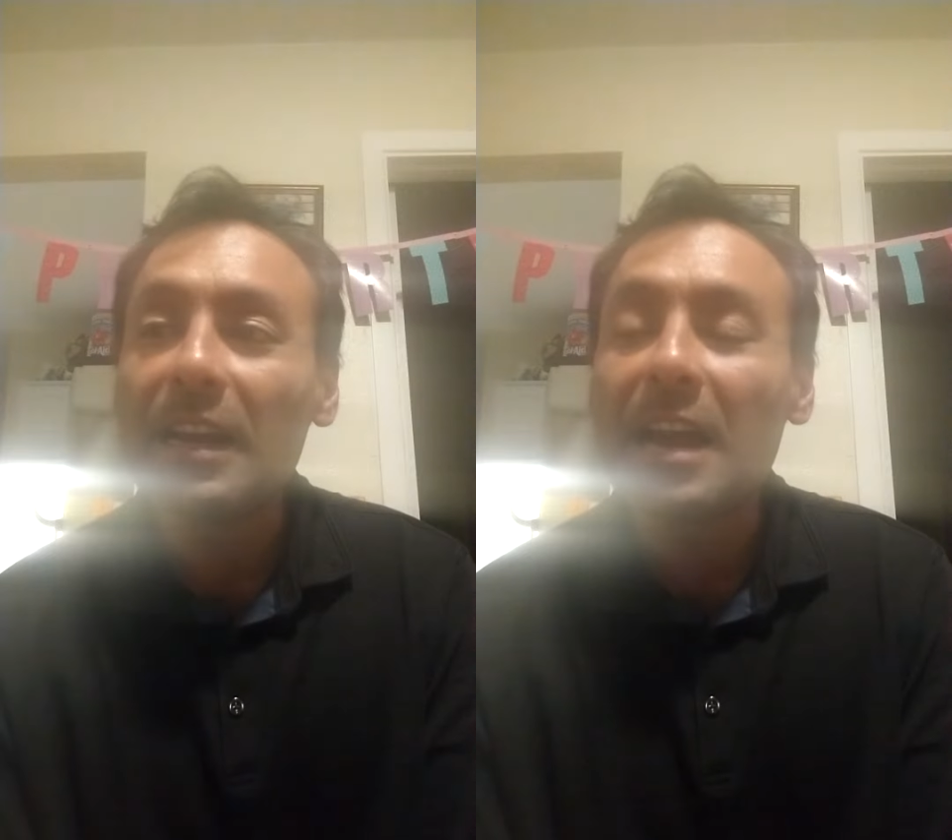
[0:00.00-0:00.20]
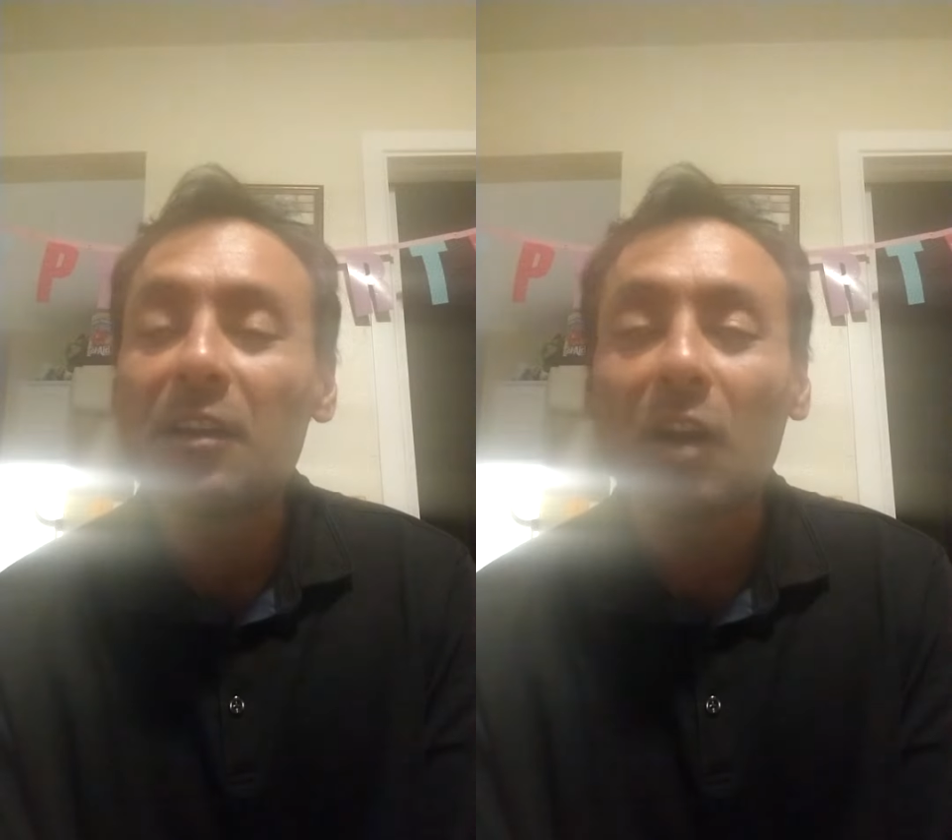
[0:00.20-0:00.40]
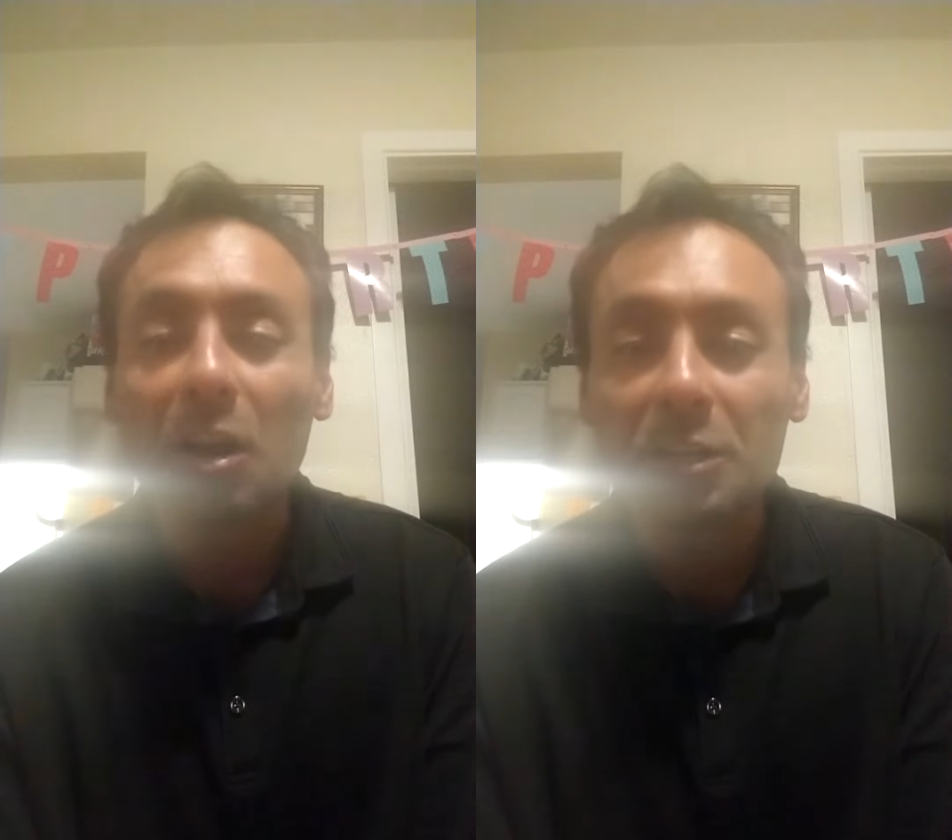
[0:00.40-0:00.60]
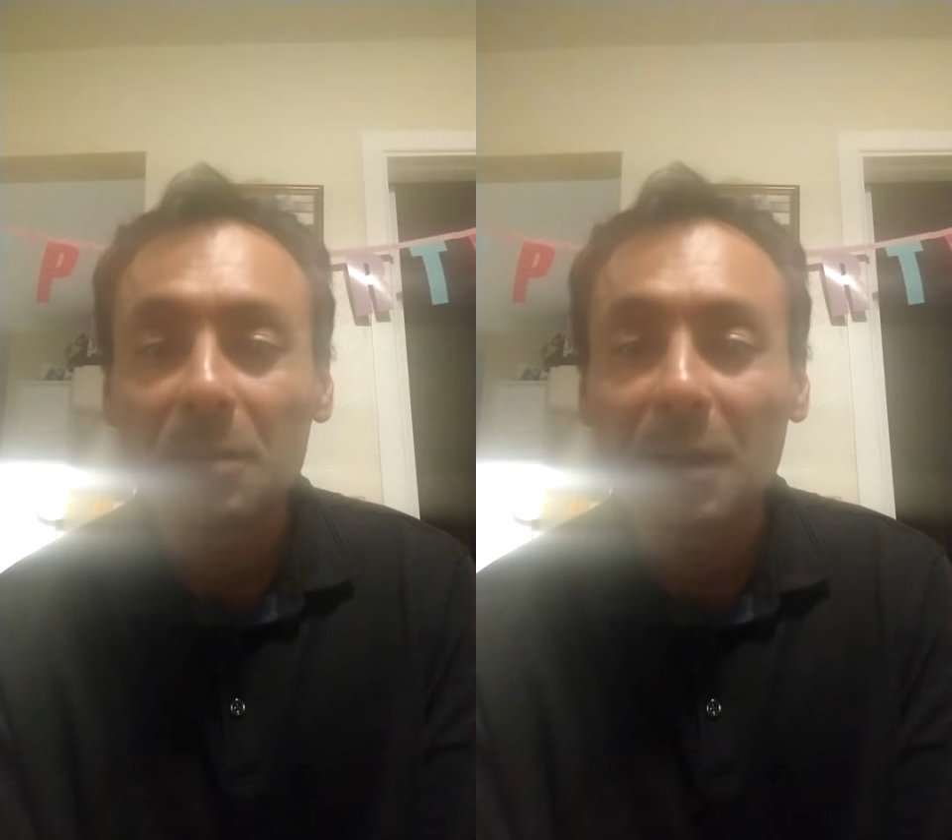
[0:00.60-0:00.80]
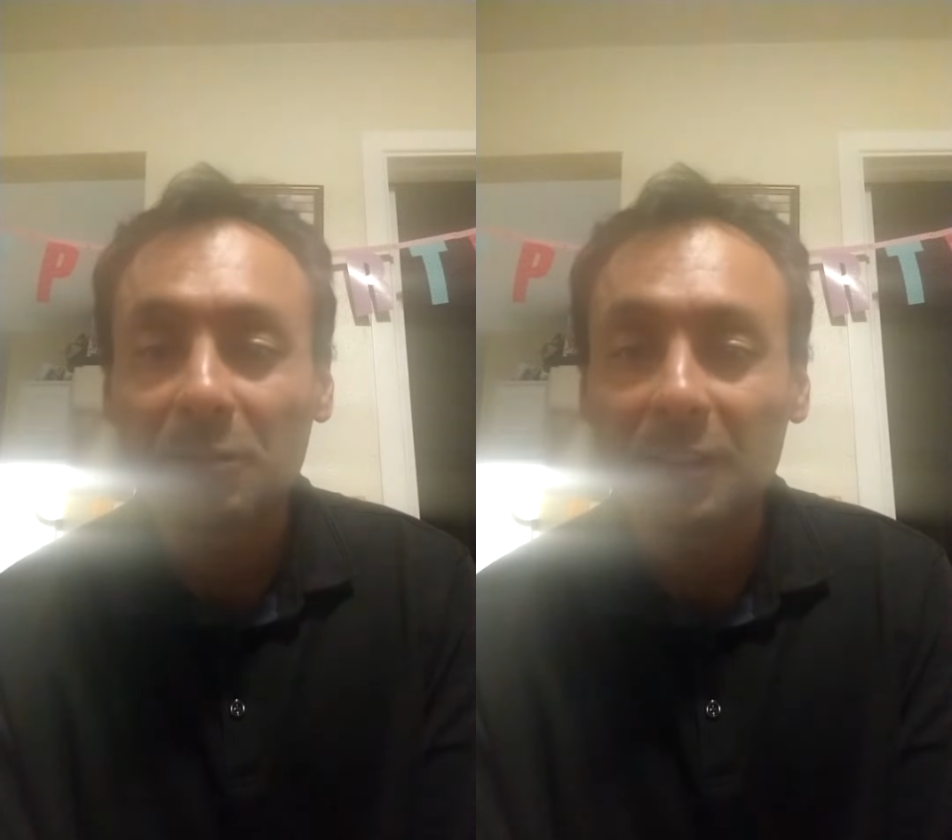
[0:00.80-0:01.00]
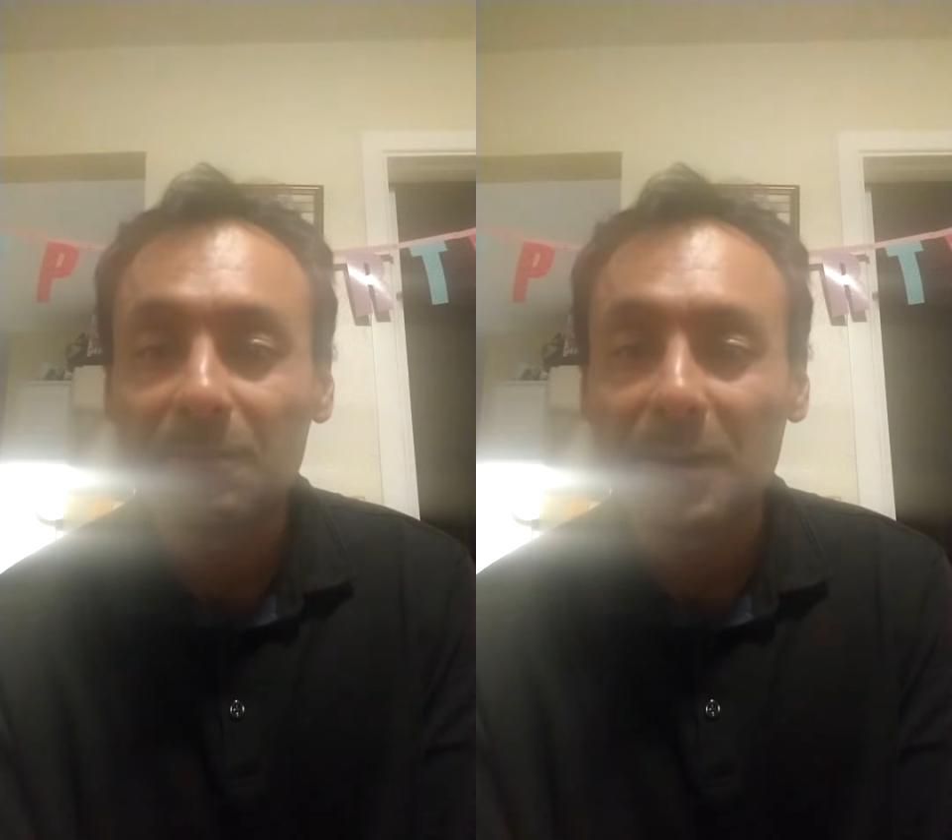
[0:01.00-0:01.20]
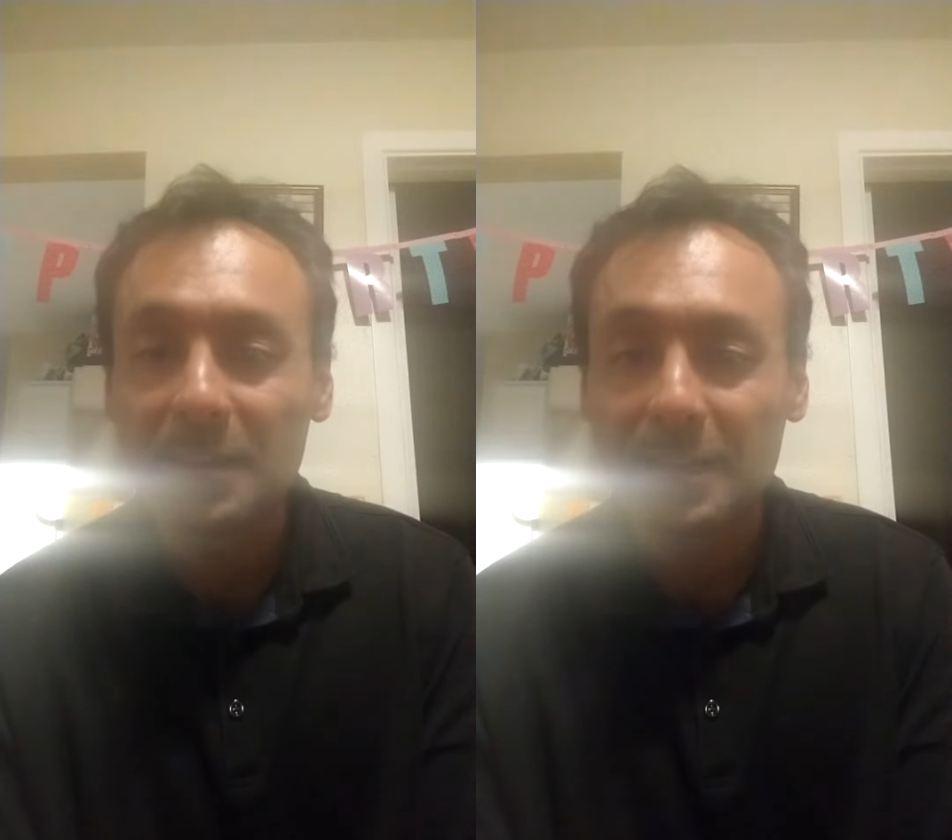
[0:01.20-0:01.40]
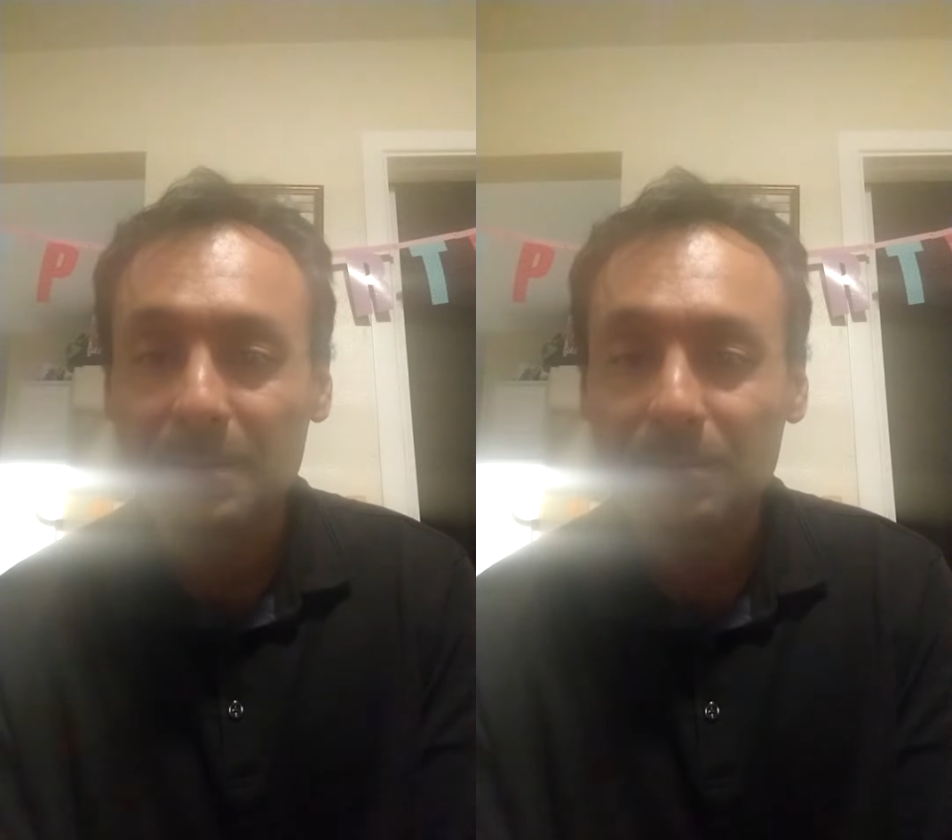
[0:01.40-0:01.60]
a large amount of
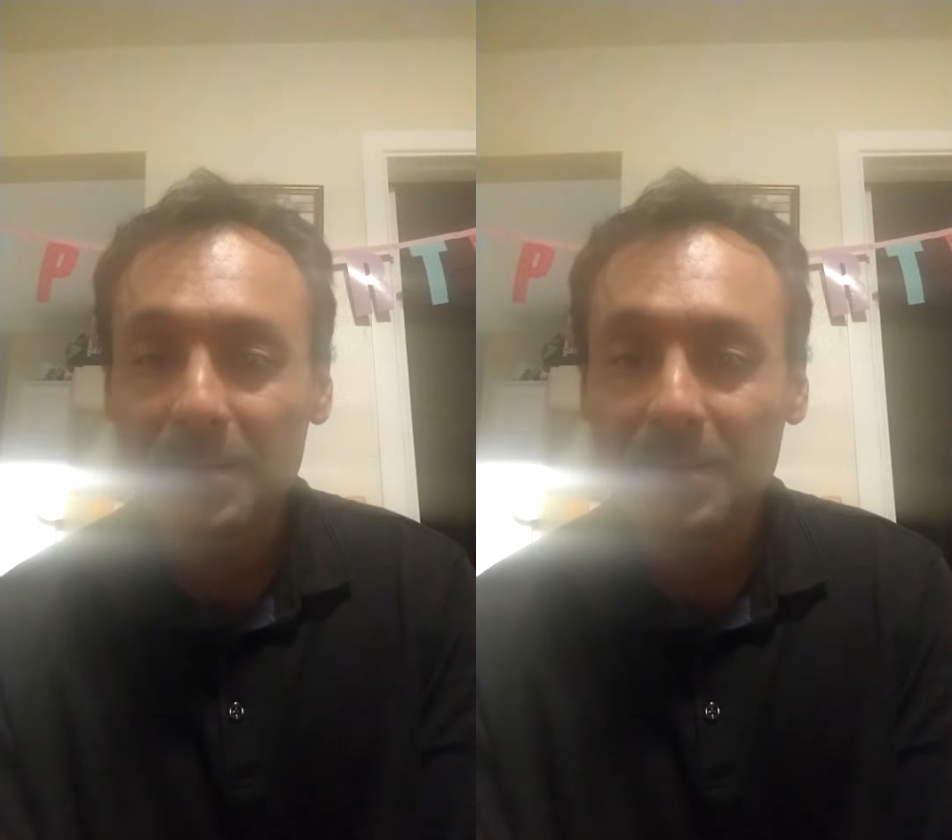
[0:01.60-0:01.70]
money,